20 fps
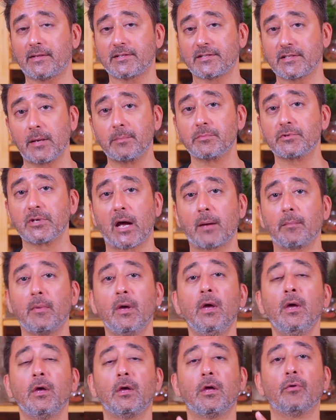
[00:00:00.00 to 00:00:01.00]
the same time,
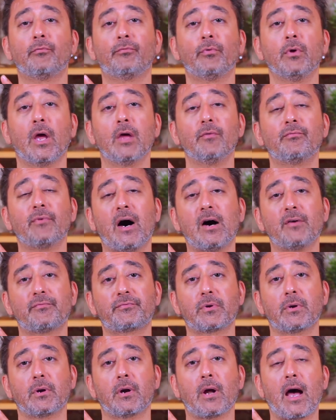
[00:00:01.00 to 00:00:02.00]
if you if
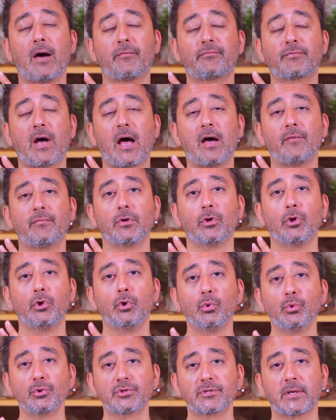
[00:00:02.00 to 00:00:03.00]
after after having
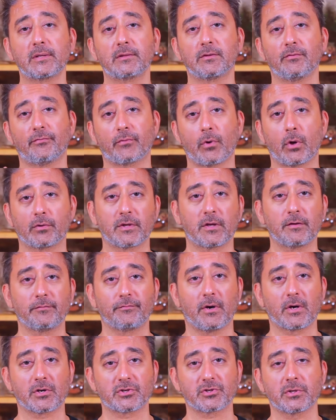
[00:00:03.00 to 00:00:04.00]
using the frothing
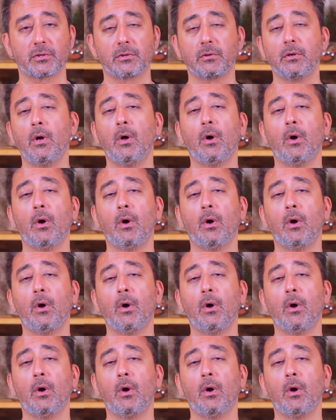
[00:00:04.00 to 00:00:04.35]
function